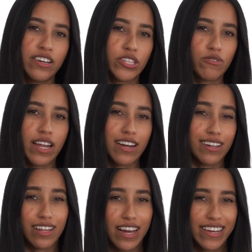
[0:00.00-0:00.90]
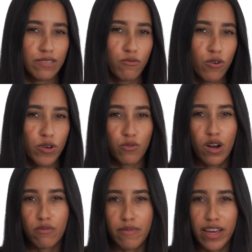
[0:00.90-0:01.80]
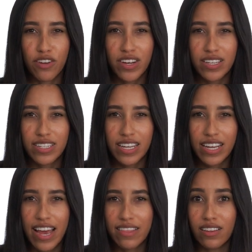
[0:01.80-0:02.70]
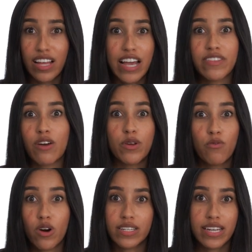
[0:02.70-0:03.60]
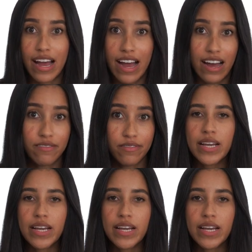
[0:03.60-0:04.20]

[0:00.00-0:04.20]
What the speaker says: so that it aligns more with what we're manifesting and the life that we want to have?